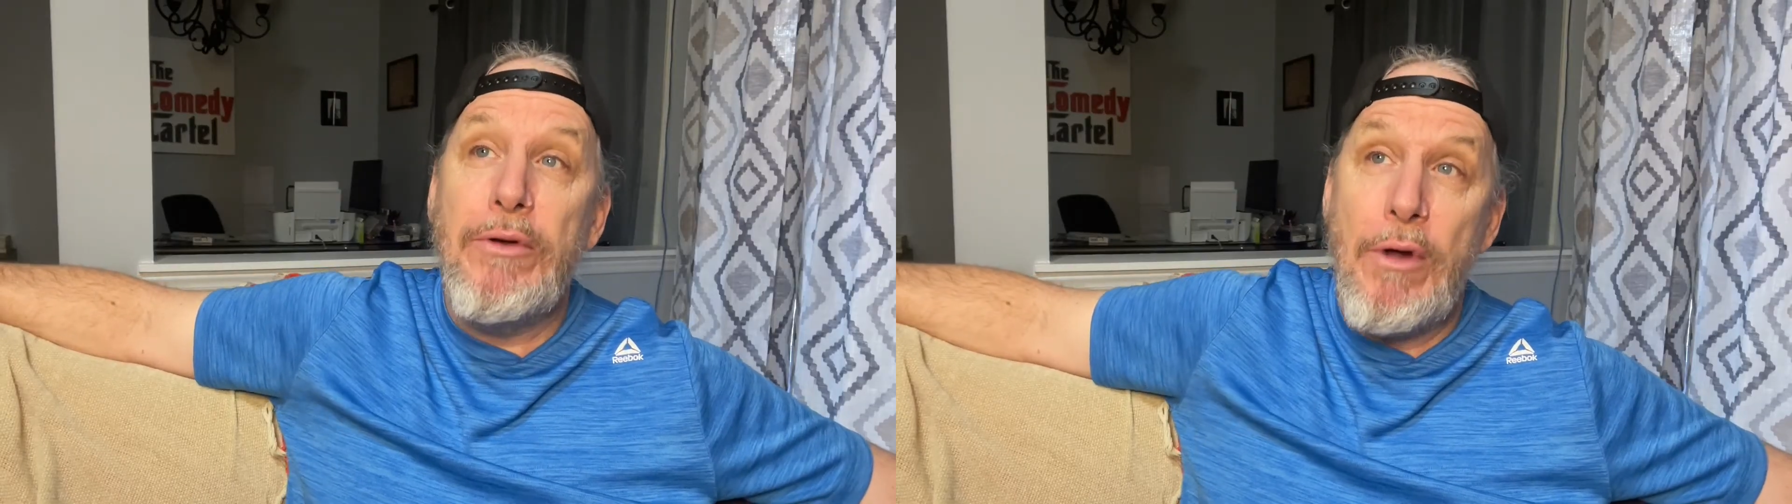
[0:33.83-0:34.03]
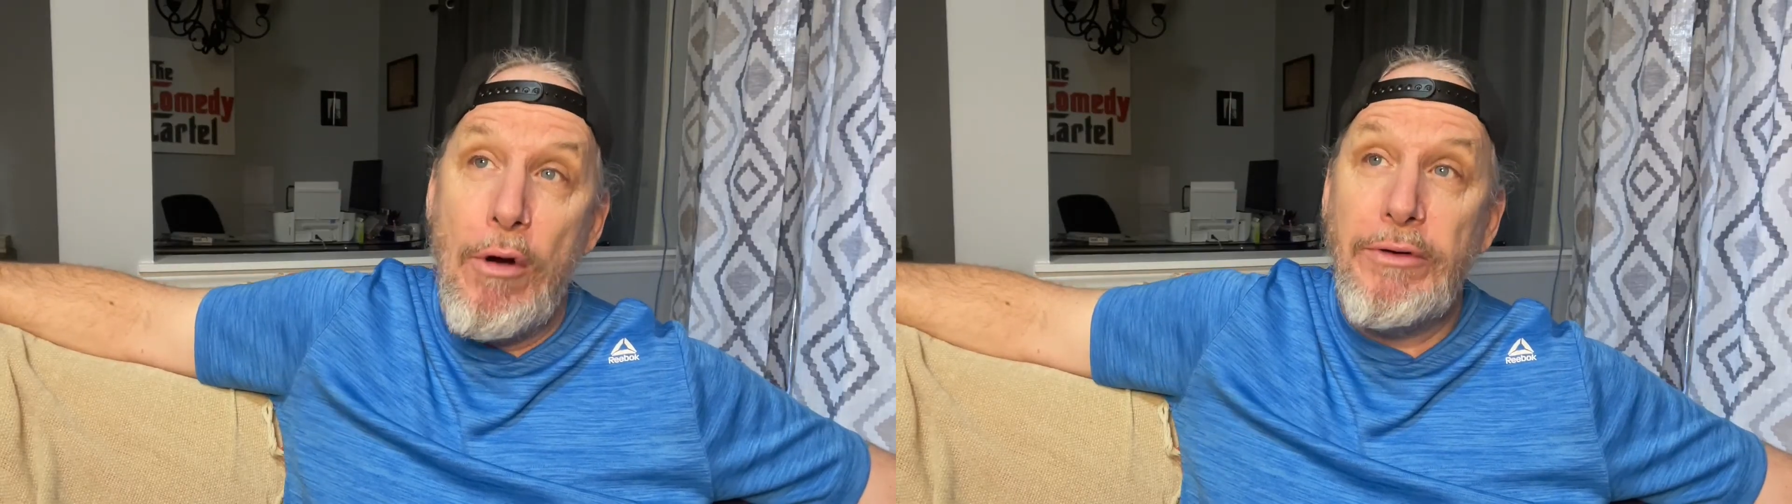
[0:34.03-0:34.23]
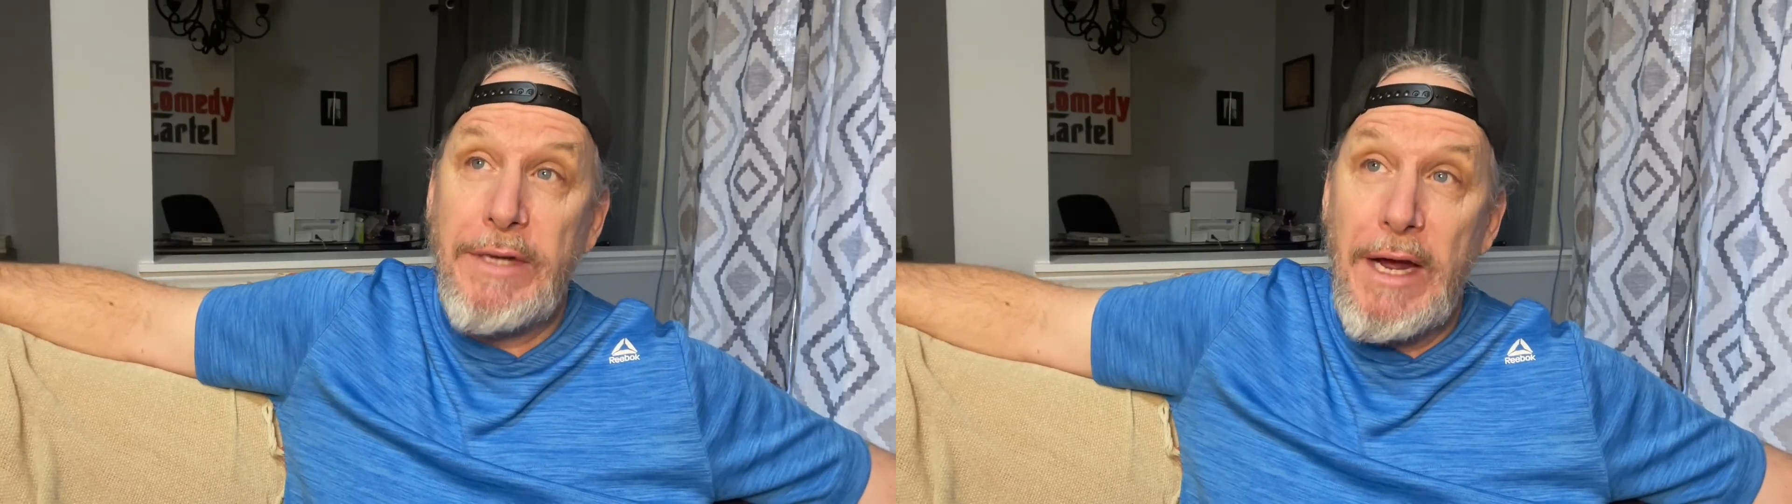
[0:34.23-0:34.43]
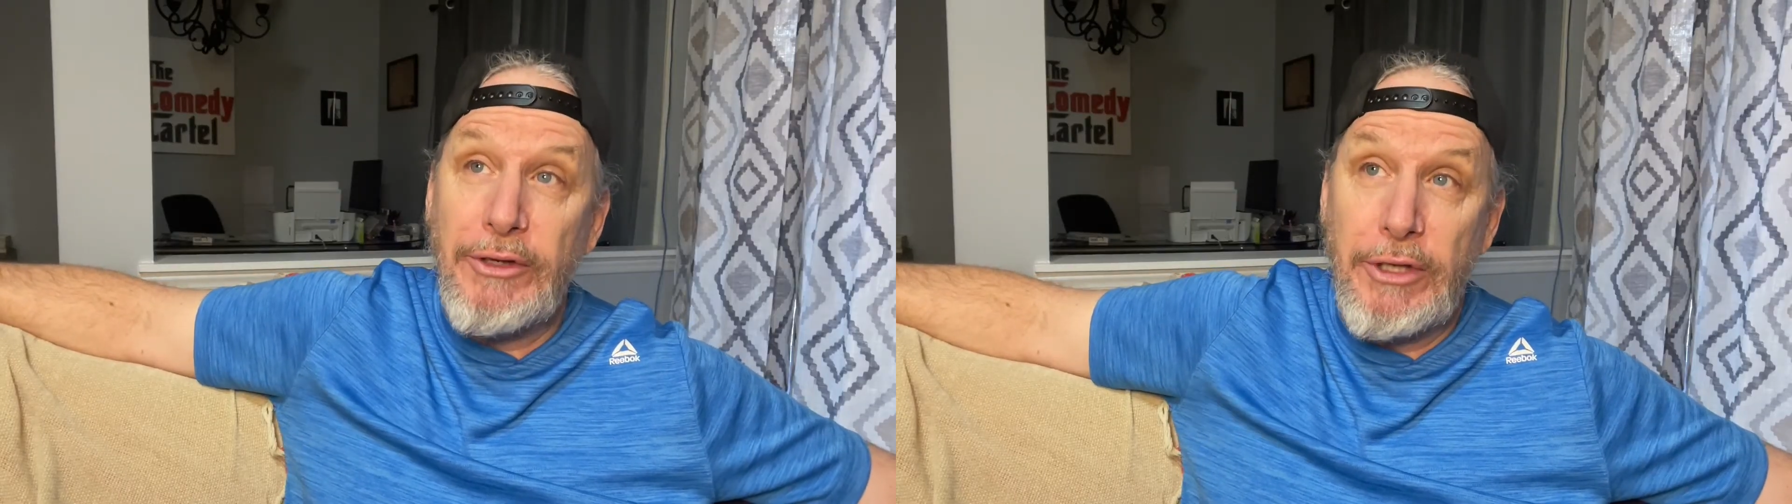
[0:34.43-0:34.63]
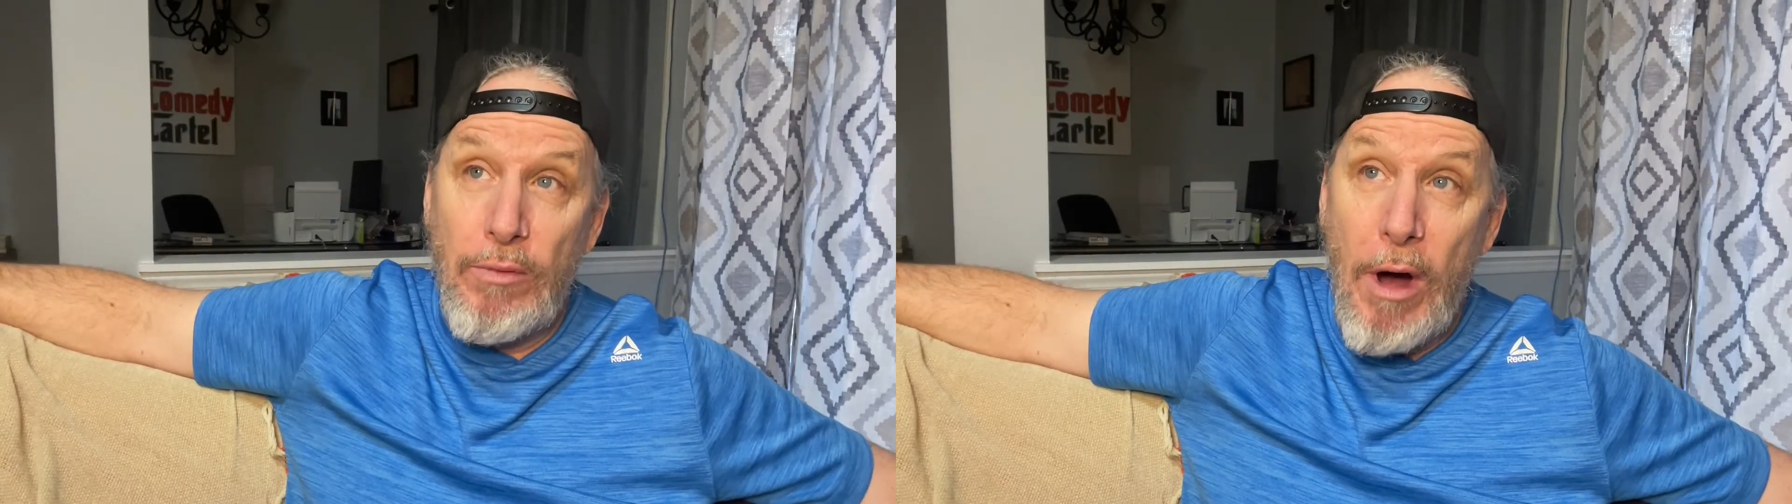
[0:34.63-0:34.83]
nose hair
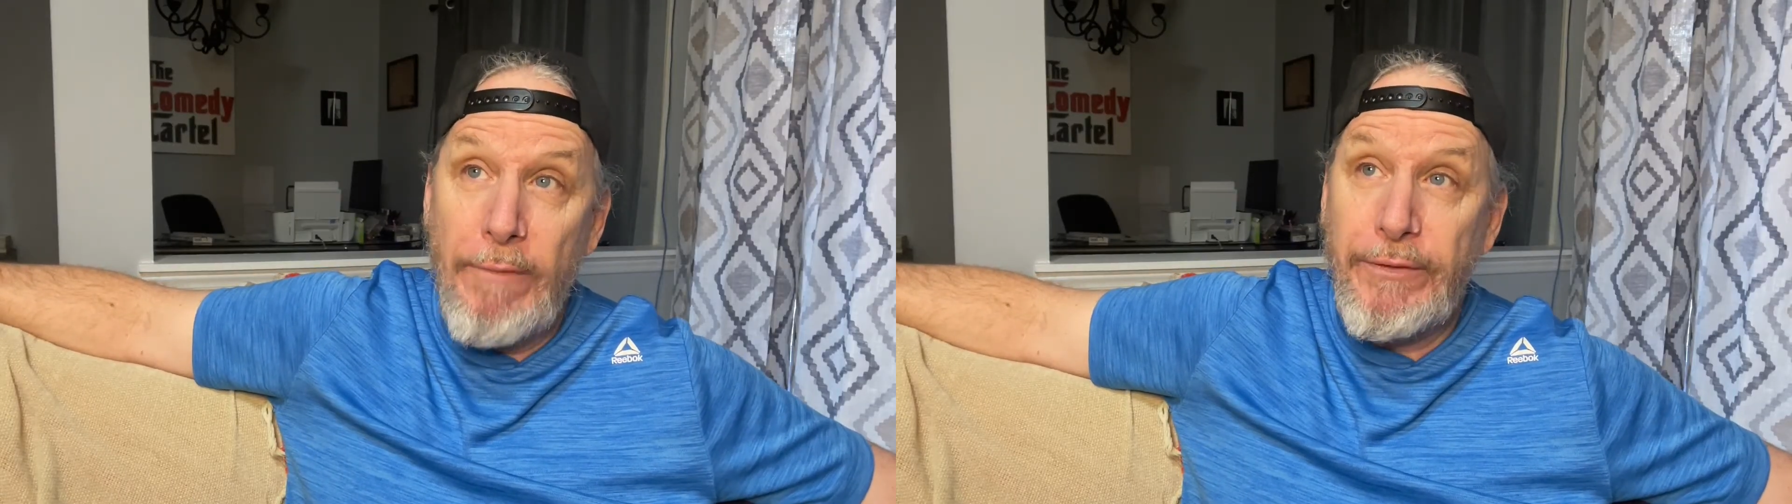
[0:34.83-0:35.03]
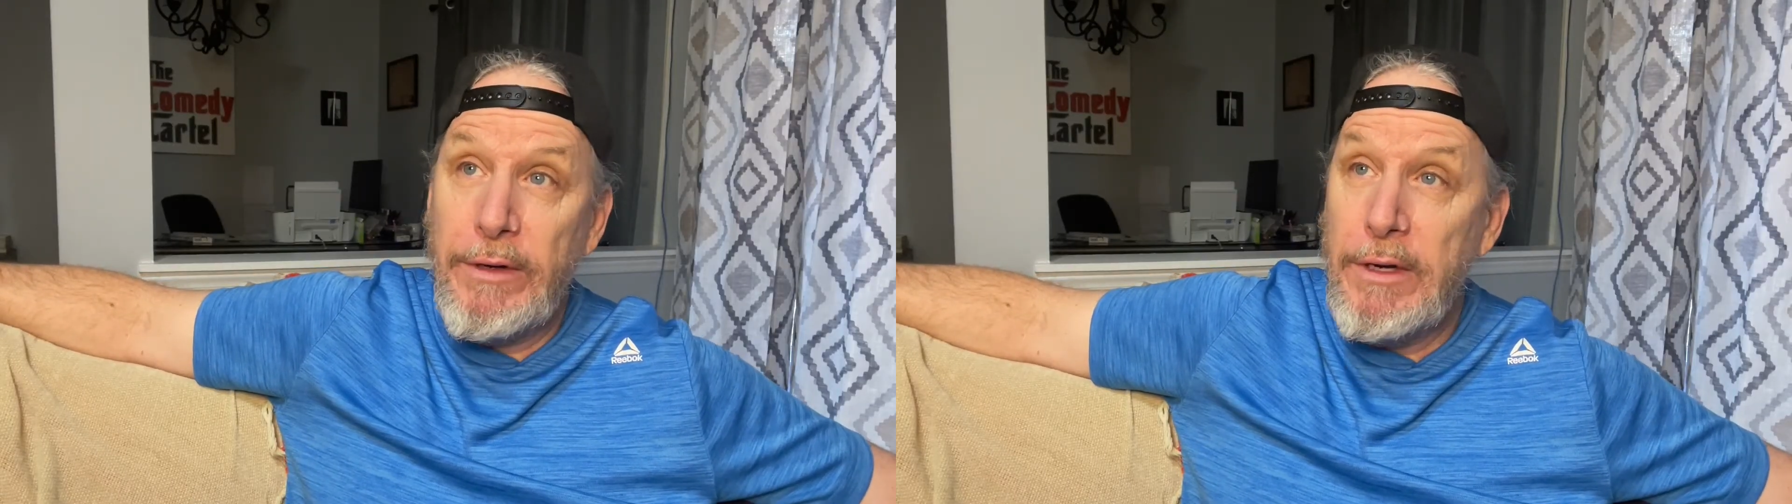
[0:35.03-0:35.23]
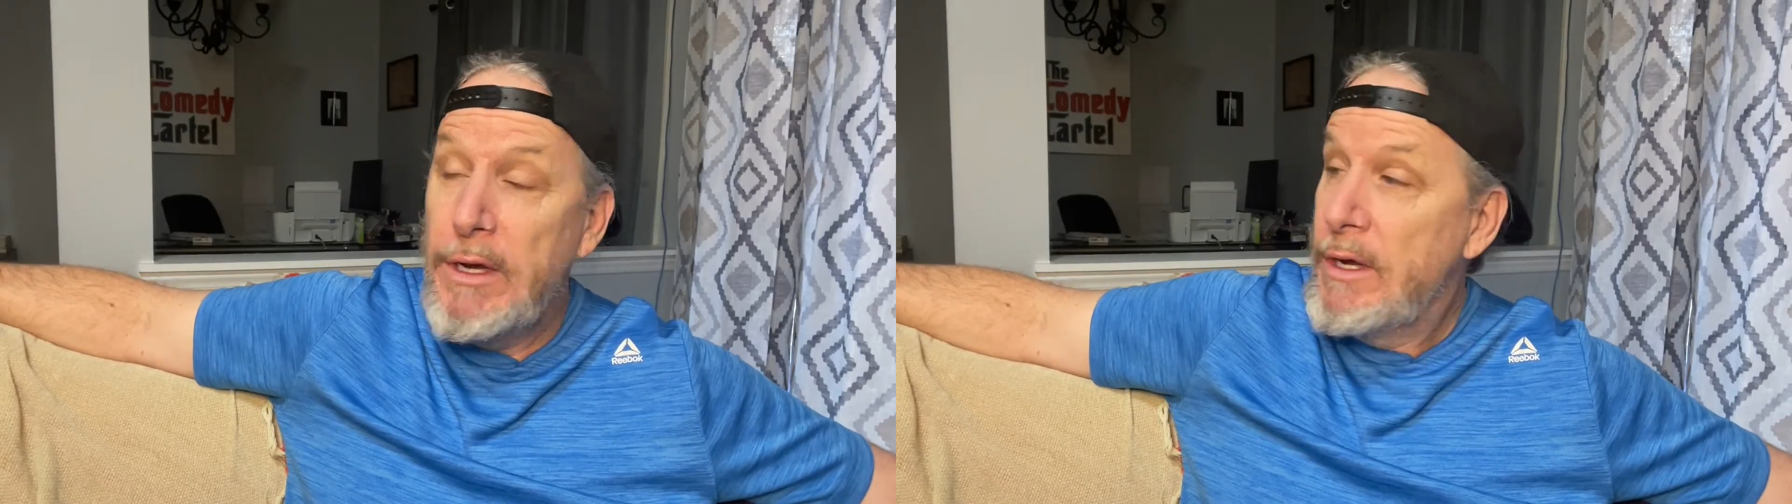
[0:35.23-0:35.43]
so often,